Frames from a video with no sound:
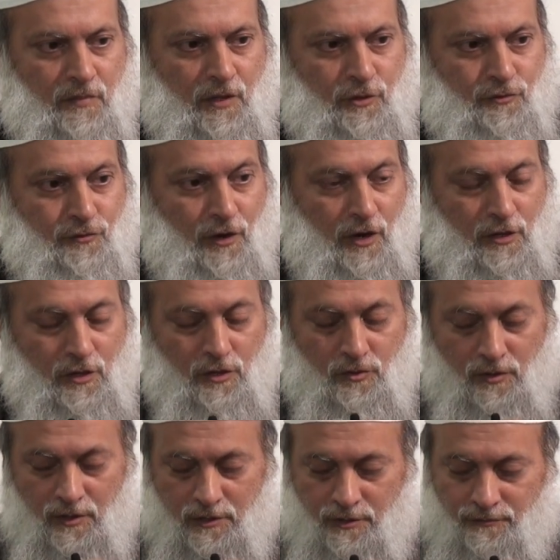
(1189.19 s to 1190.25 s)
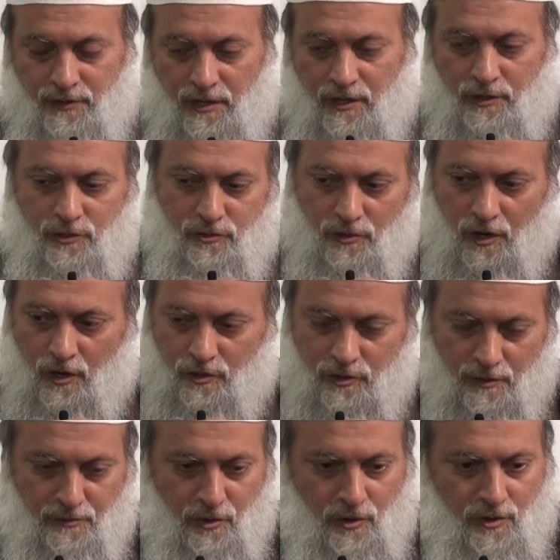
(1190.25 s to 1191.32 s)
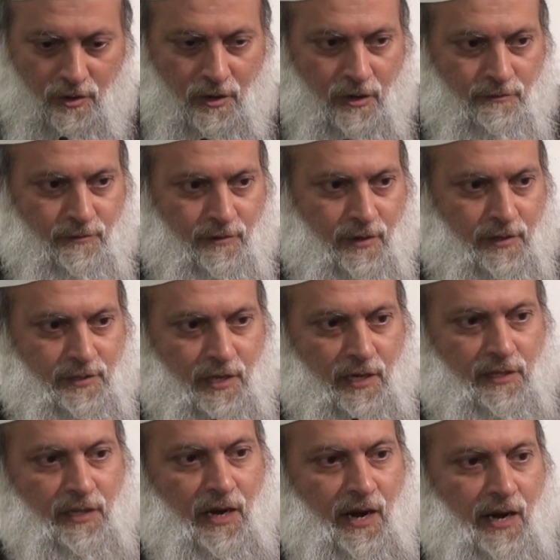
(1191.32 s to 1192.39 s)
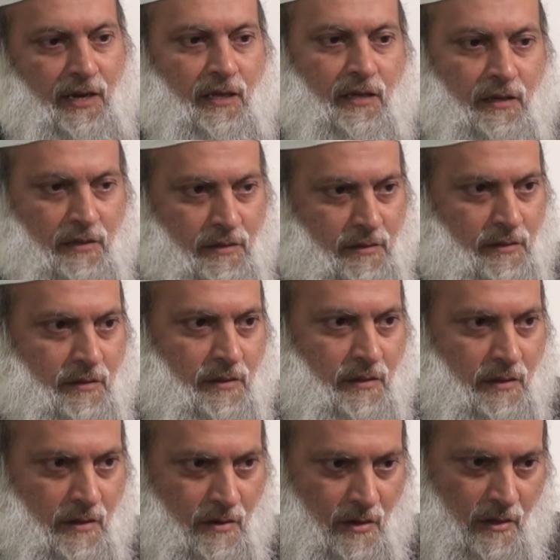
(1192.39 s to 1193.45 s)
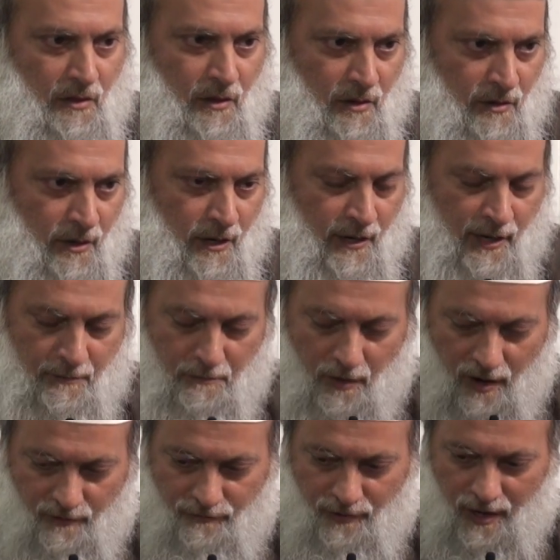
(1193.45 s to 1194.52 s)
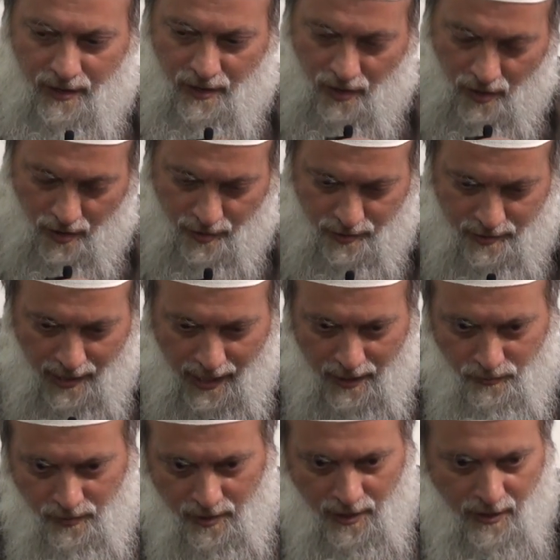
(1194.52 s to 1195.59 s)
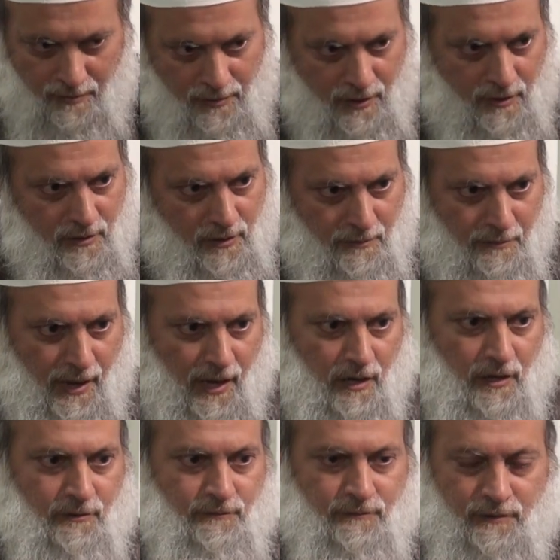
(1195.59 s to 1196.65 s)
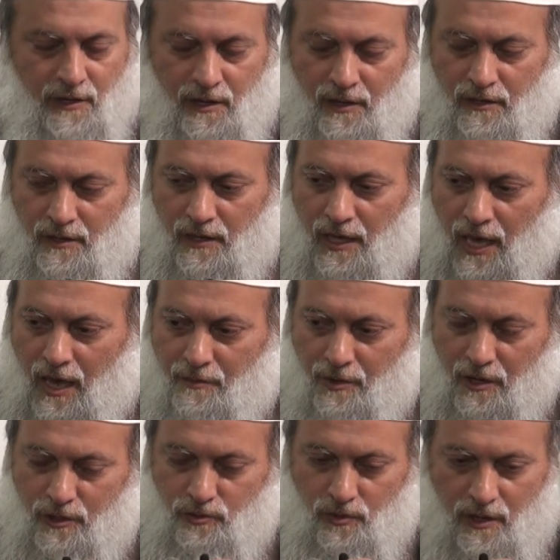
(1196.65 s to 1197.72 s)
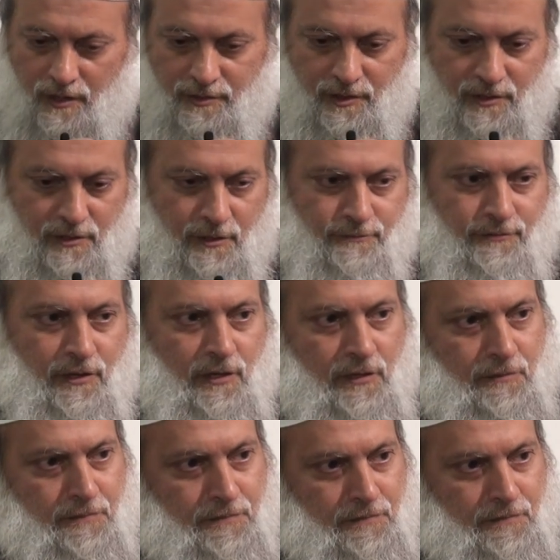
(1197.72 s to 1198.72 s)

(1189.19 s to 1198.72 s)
His father was a very strong supporter of Sayyidina Ali radiallahu anhu and had fought alongside with him in the Battle of the Camel as well as in Siffin.